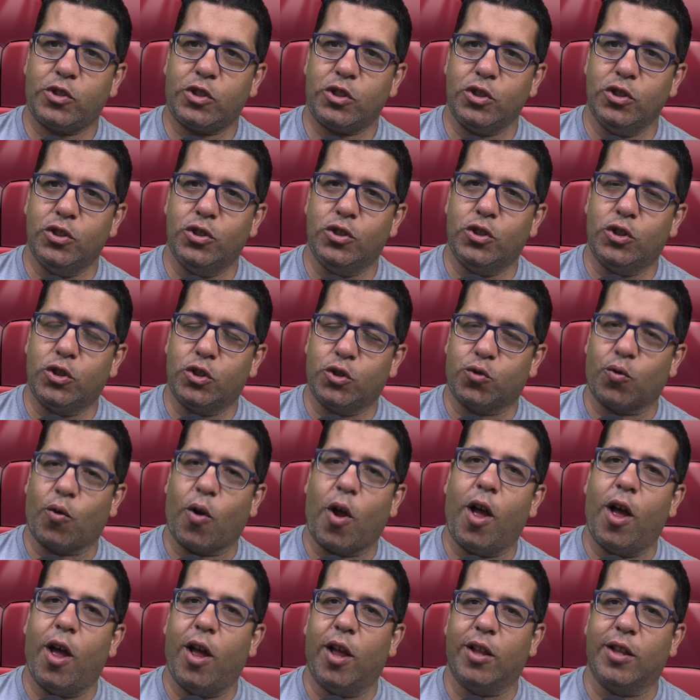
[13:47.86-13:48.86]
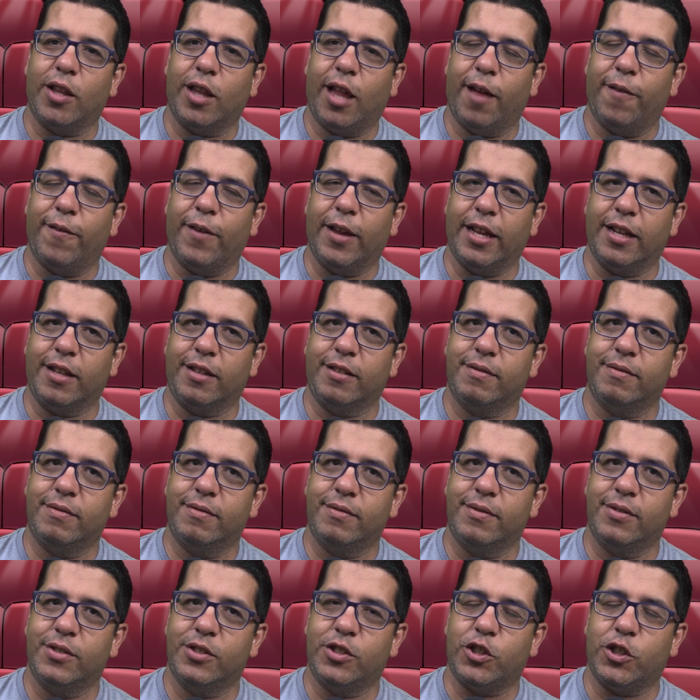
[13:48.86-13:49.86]
strong love it
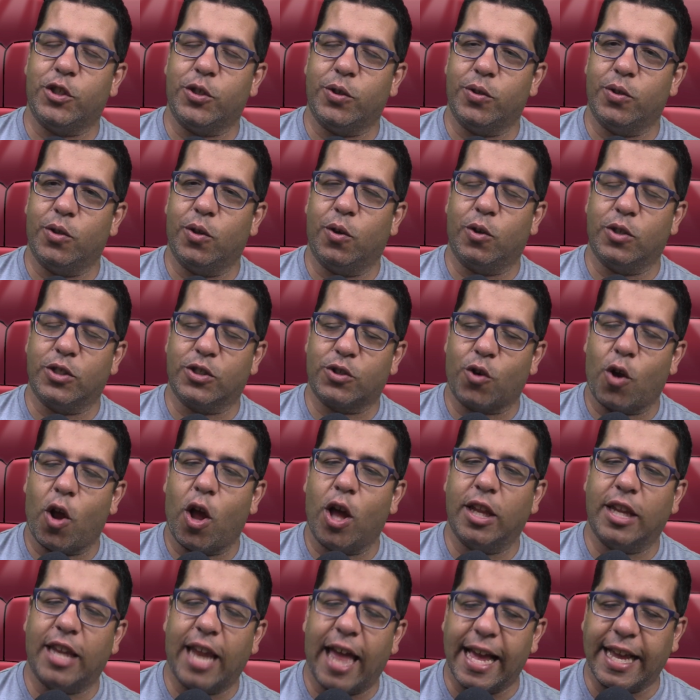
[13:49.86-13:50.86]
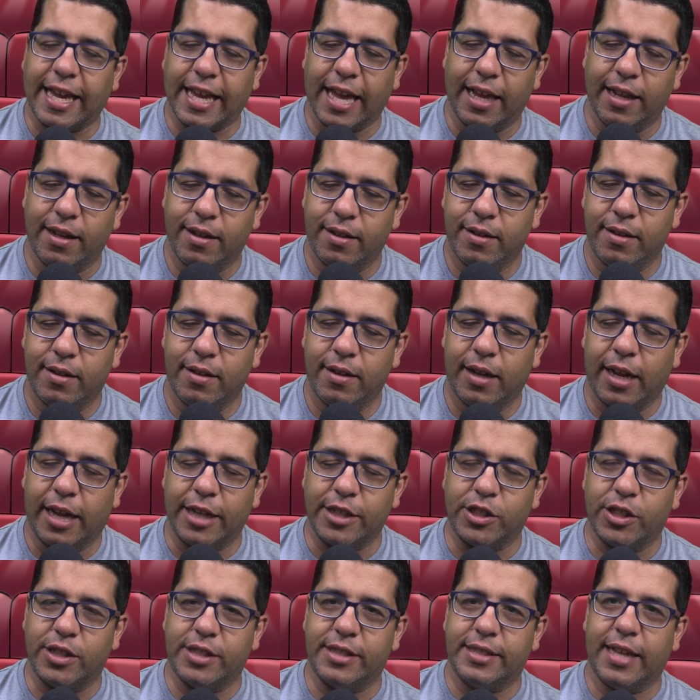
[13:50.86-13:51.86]
or strong like it, I
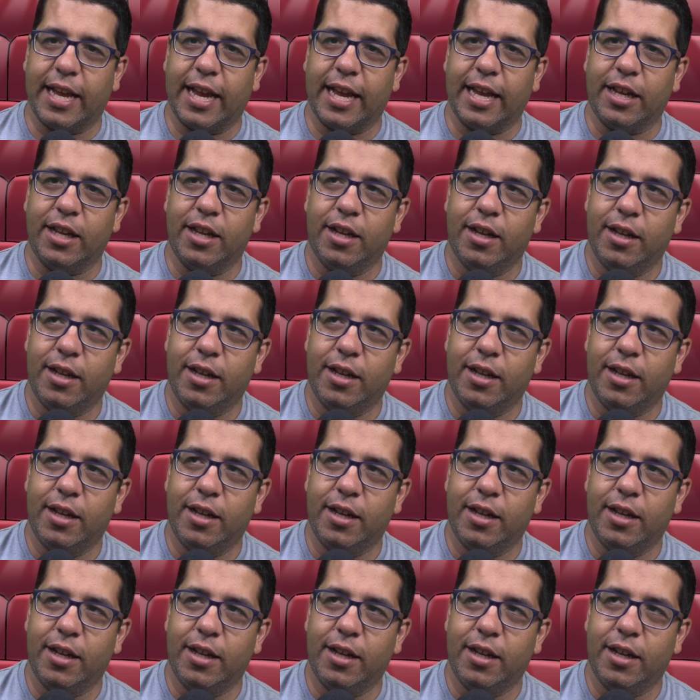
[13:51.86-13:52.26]
should say,